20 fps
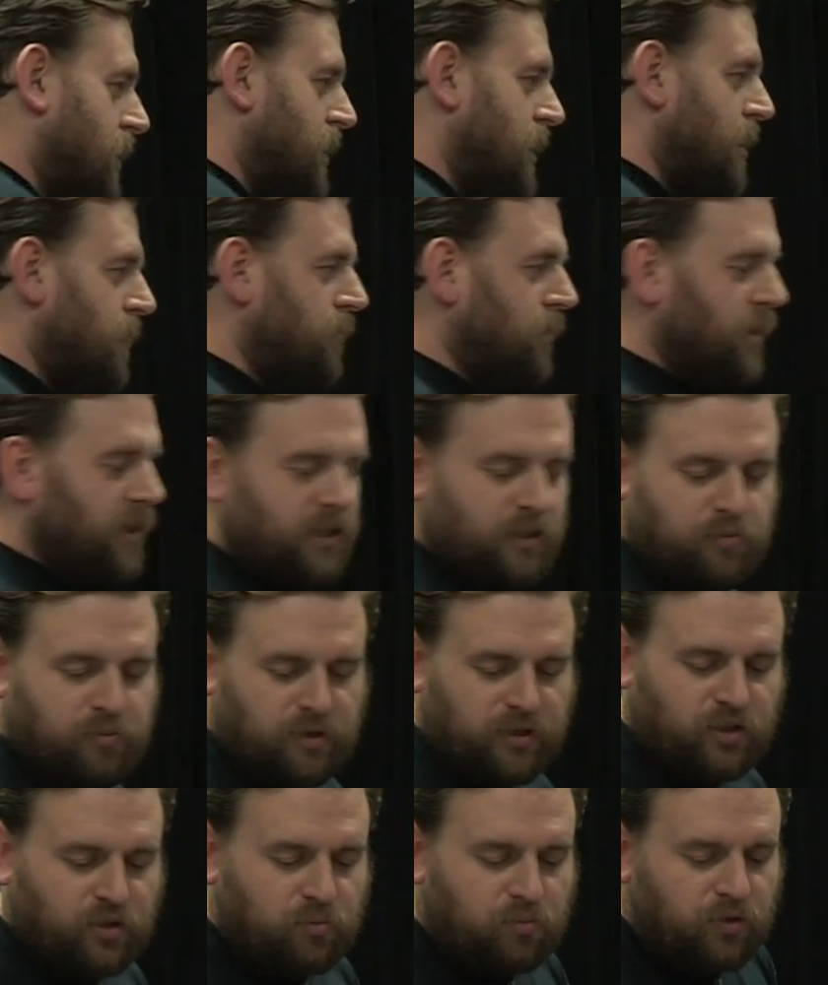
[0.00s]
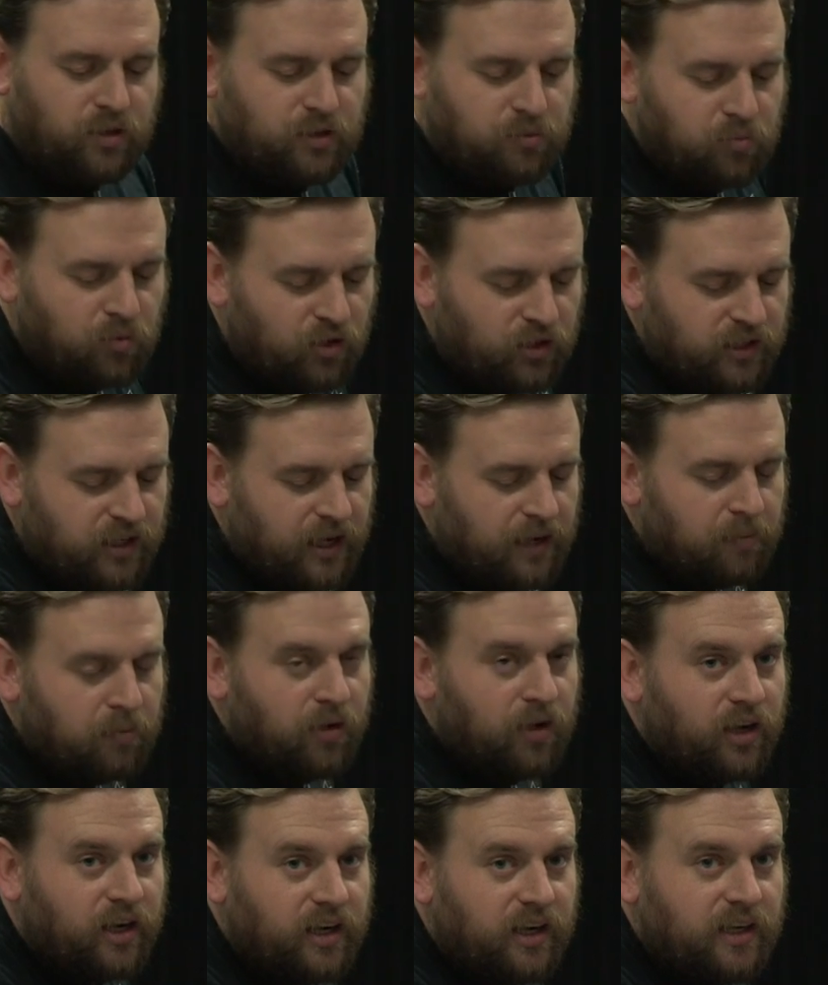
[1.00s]
I'm not going to spend too much more time
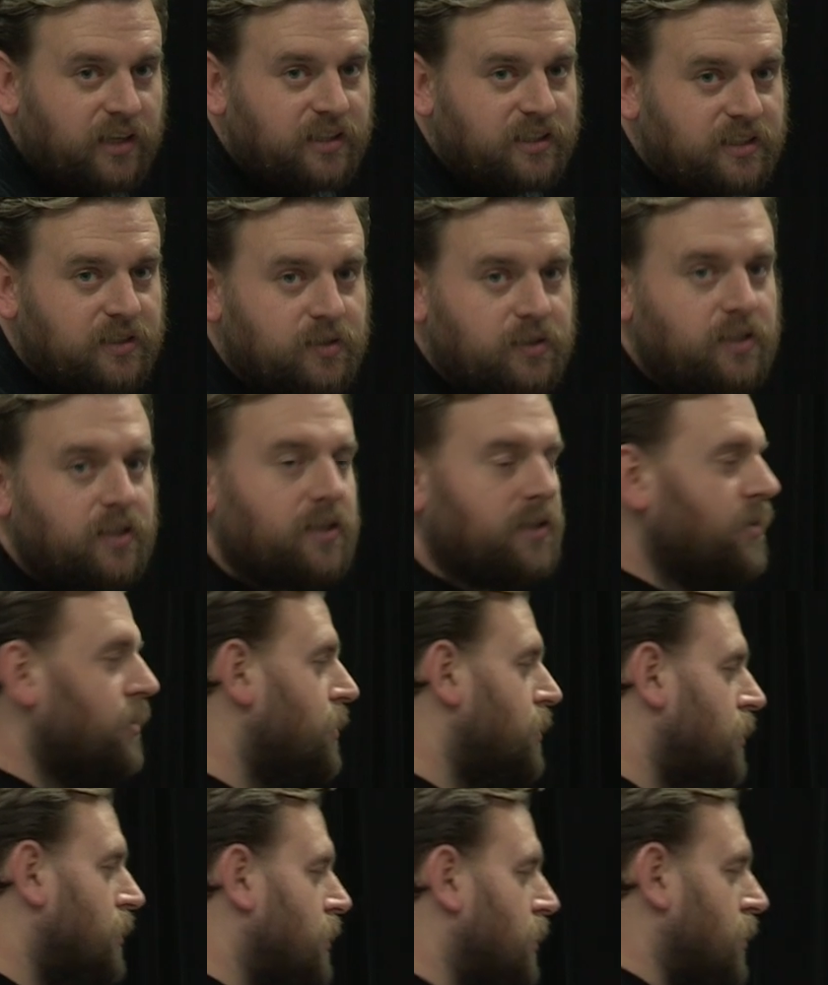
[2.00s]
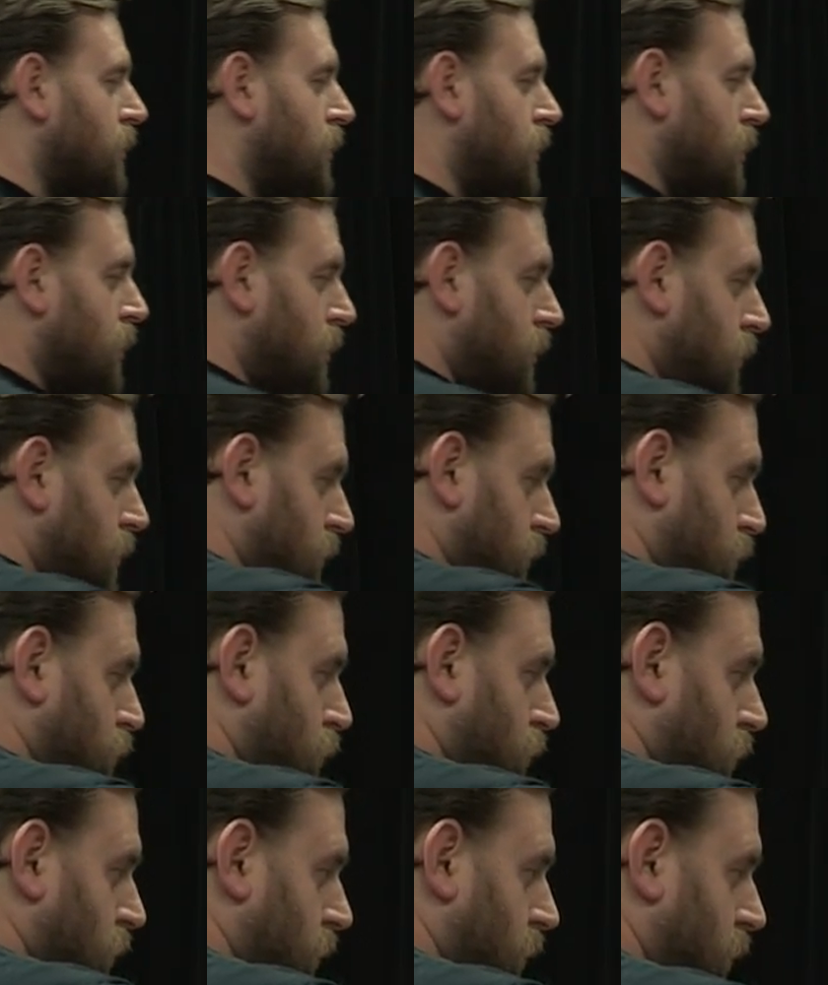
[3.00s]
on it. I just
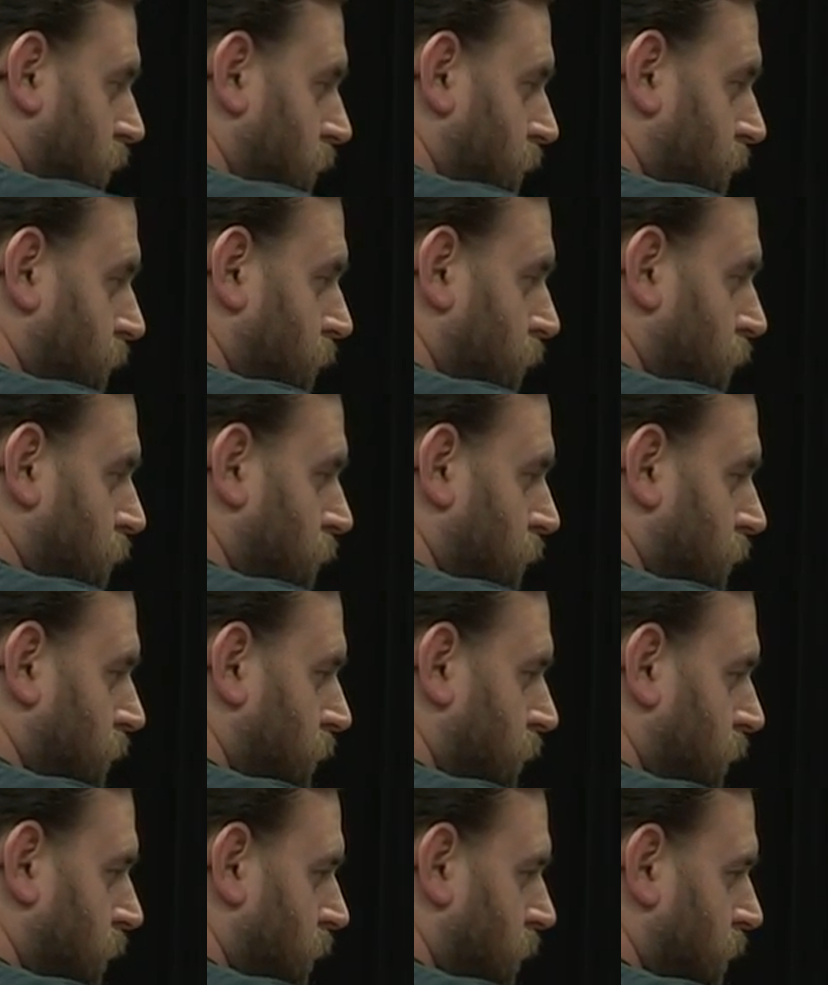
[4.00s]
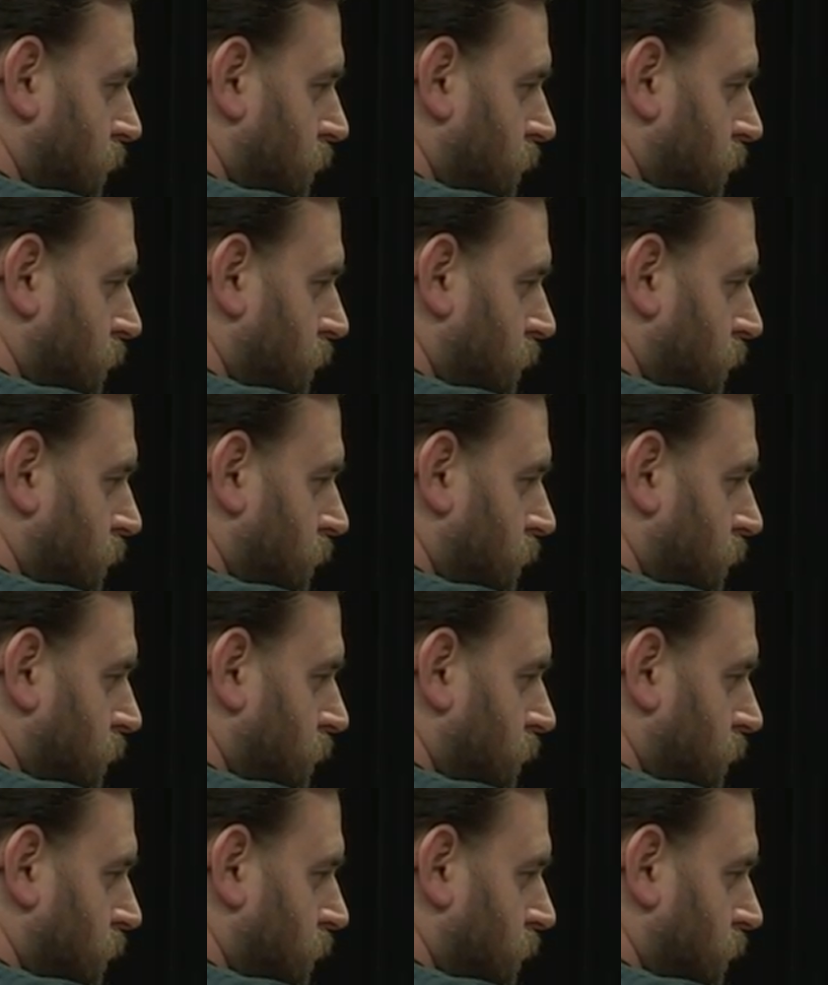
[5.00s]
wanted to get a few in there.